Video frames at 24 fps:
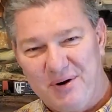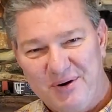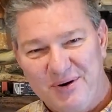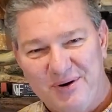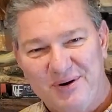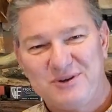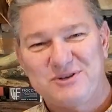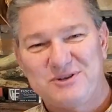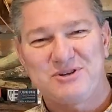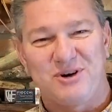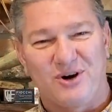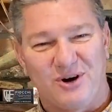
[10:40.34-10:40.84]

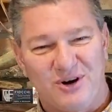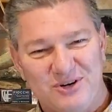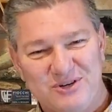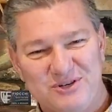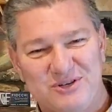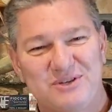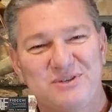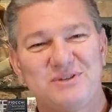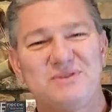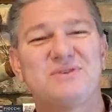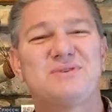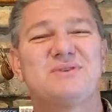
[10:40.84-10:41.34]

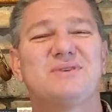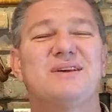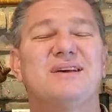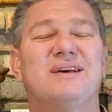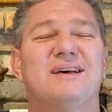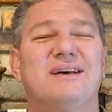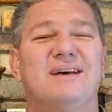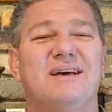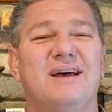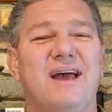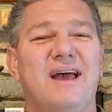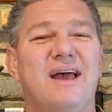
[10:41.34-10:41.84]
charges
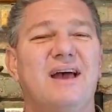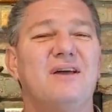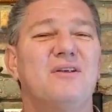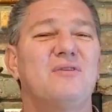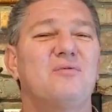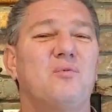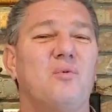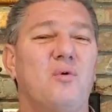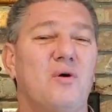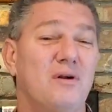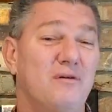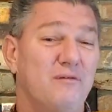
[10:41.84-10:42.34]

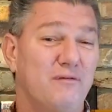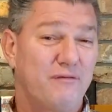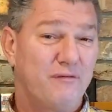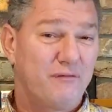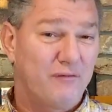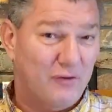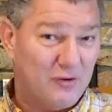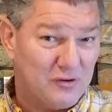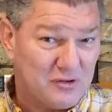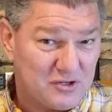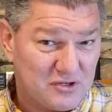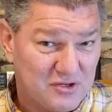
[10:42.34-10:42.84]
and one
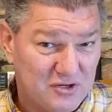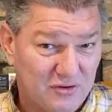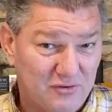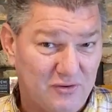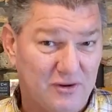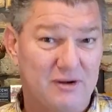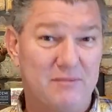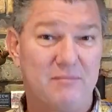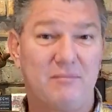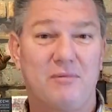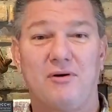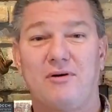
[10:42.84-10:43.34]

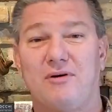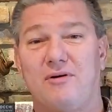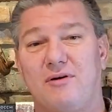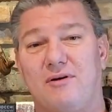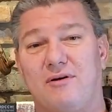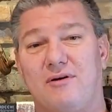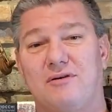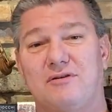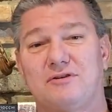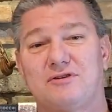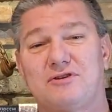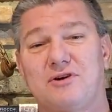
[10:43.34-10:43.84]
first-degree
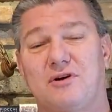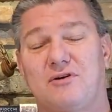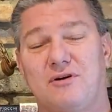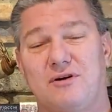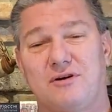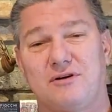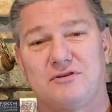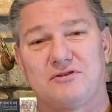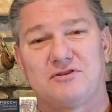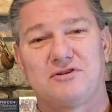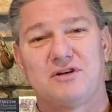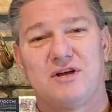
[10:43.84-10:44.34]
murder
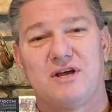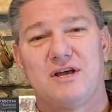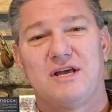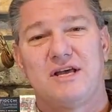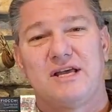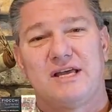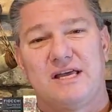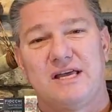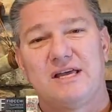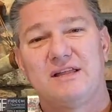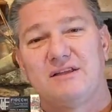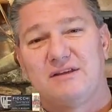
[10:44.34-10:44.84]
charge
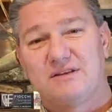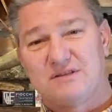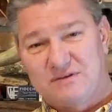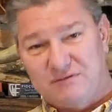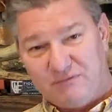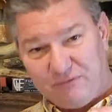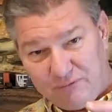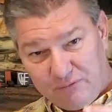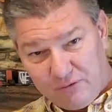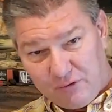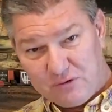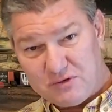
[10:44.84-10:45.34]
in his
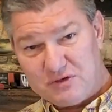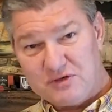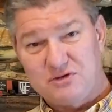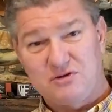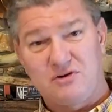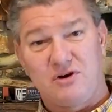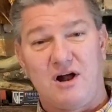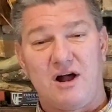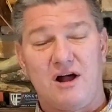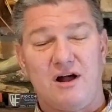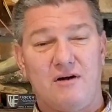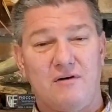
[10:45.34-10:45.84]
first
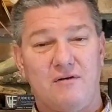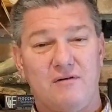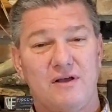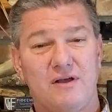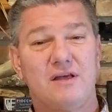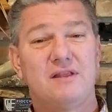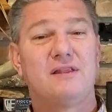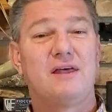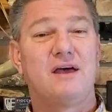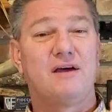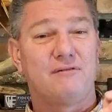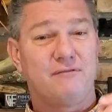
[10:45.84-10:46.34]
trial.
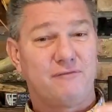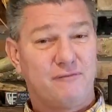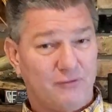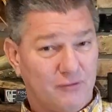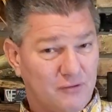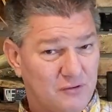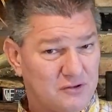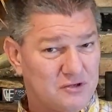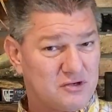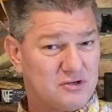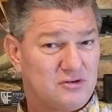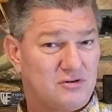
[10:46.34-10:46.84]
In that
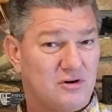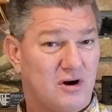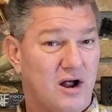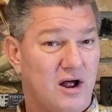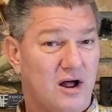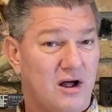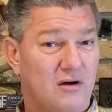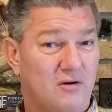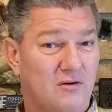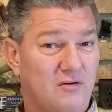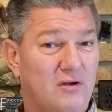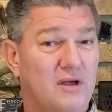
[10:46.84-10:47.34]
first
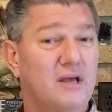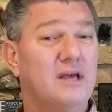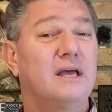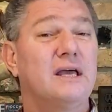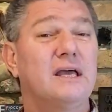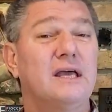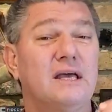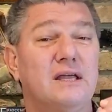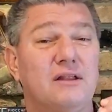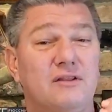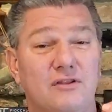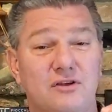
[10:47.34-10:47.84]
trial,
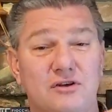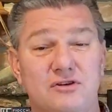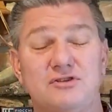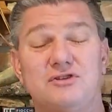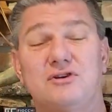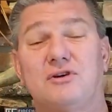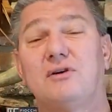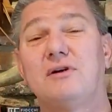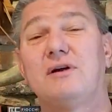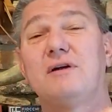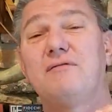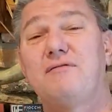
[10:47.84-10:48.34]
the
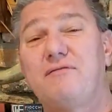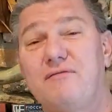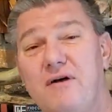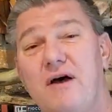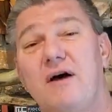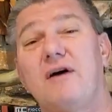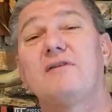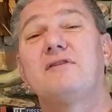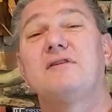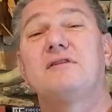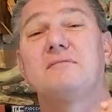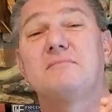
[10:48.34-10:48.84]
jury
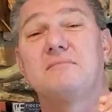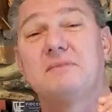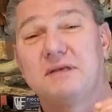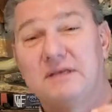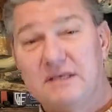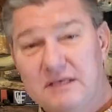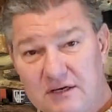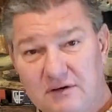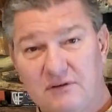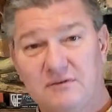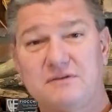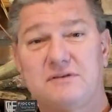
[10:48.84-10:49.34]
found him
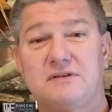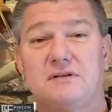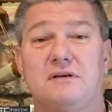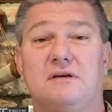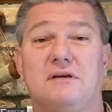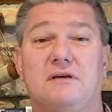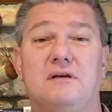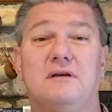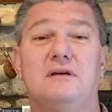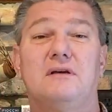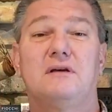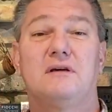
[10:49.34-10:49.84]

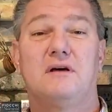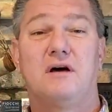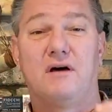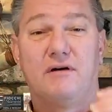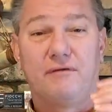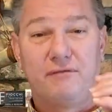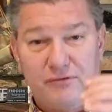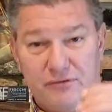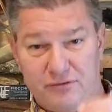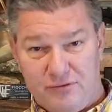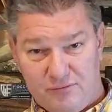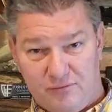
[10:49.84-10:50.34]
guilty
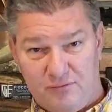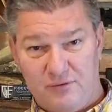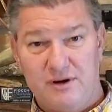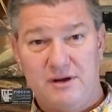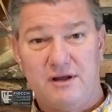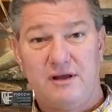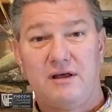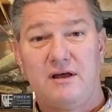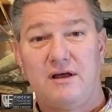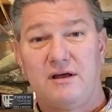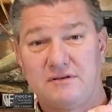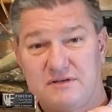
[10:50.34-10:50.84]
of
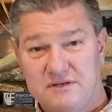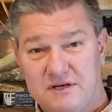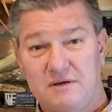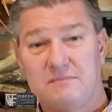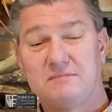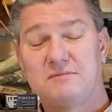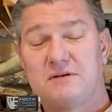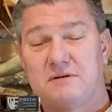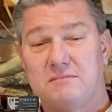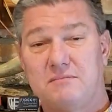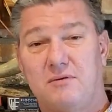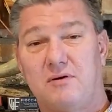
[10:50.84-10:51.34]
3
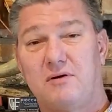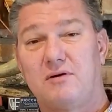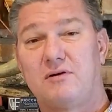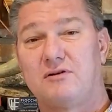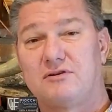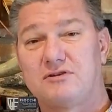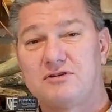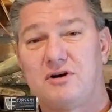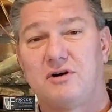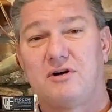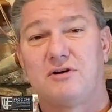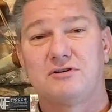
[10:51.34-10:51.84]
attempted murder
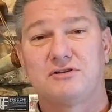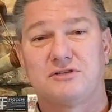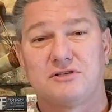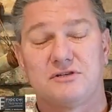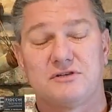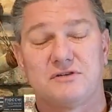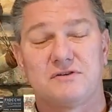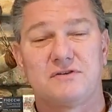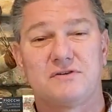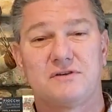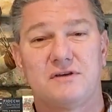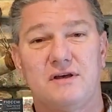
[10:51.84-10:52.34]

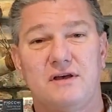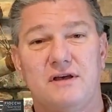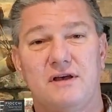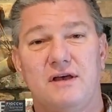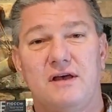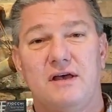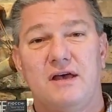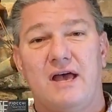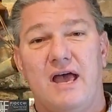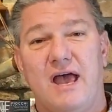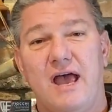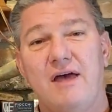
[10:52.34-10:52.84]
charges.
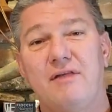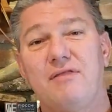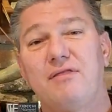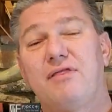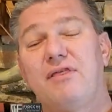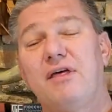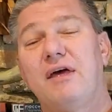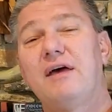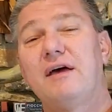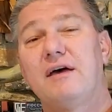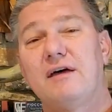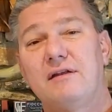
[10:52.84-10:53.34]
And
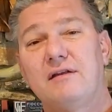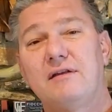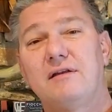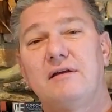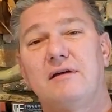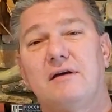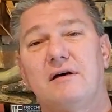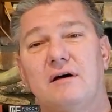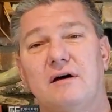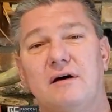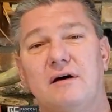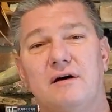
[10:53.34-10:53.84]

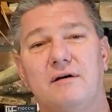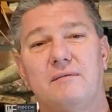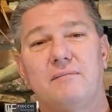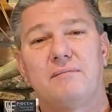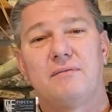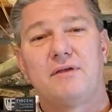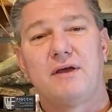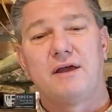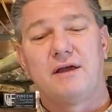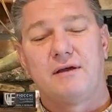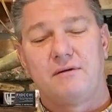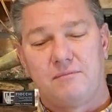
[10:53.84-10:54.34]
then
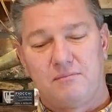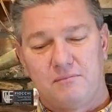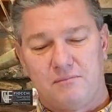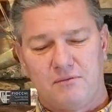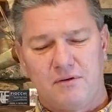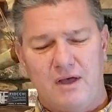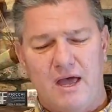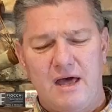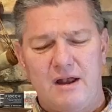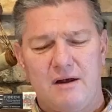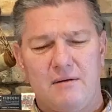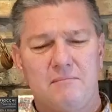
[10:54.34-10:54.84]
they
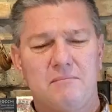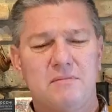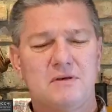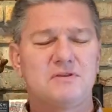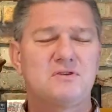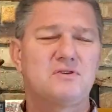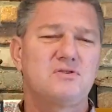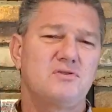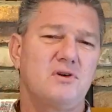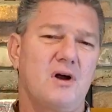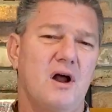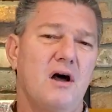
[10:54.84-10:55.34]
had a
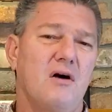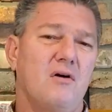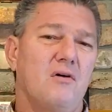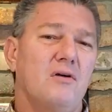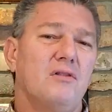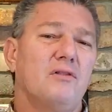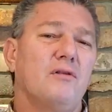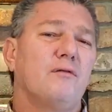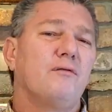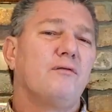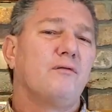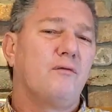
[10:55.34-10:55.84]
mistrial
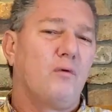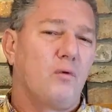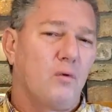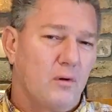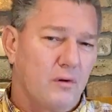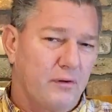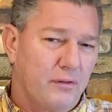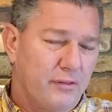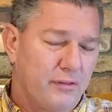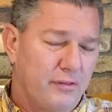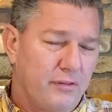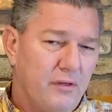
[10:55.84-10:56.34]
on the
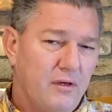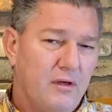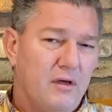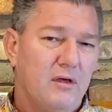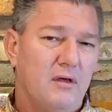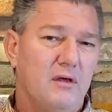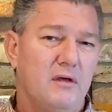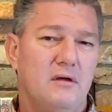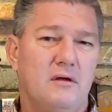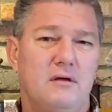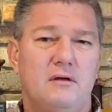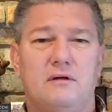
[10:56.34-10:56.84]
4th
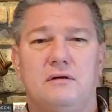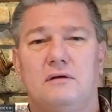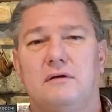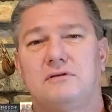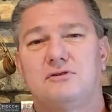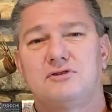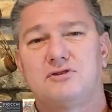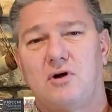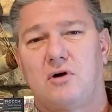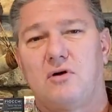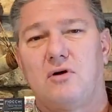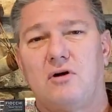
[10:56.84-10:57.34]

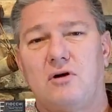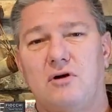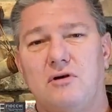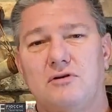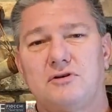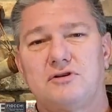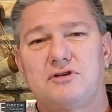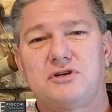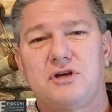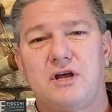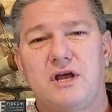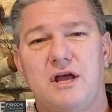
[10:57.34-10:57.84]

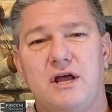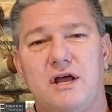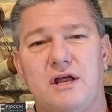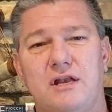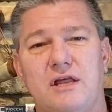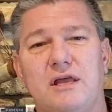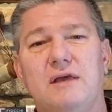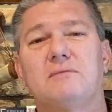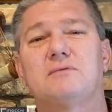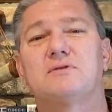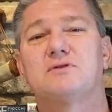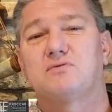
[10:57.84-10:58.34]
charge, and
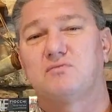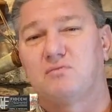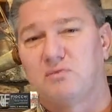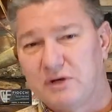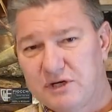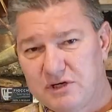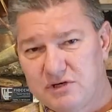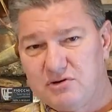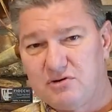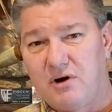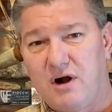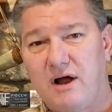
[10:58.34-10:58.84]
he was
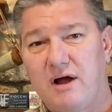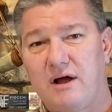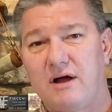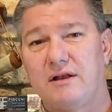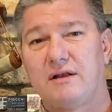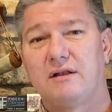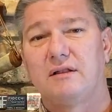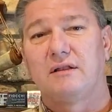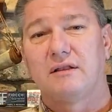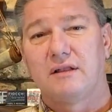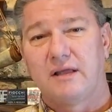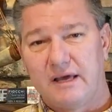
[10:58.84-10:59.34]

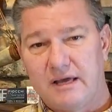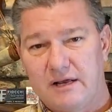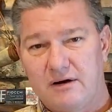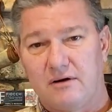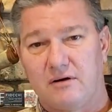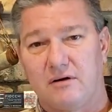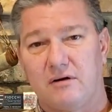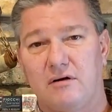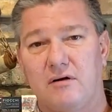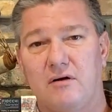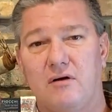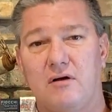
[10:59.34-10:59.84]
retried
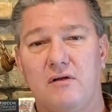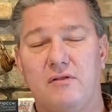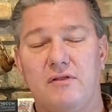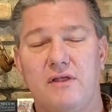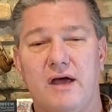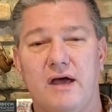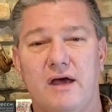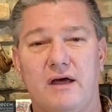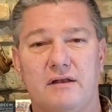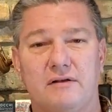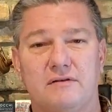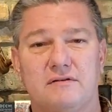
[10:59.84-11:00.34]
later on
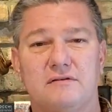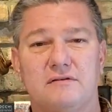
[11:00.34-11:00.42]
that